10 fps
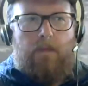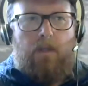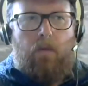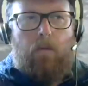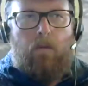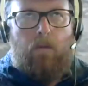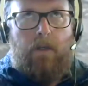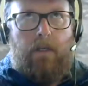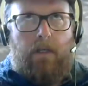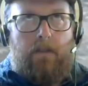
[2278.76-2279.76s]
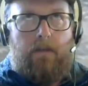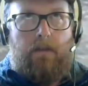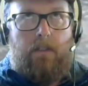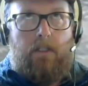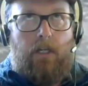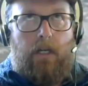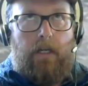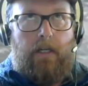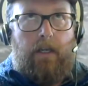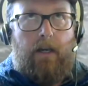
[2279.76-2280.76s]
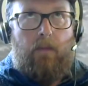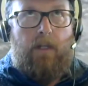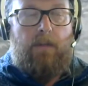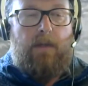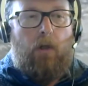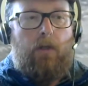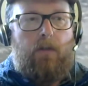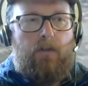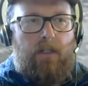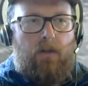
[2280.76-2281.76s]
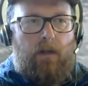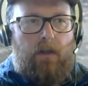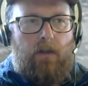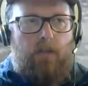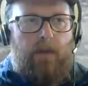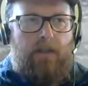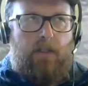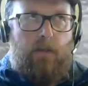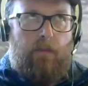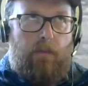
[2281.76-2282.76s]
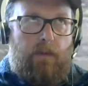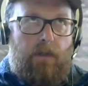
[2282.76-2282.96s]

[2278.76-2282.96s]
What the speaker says: So we check how many people are using trails, but some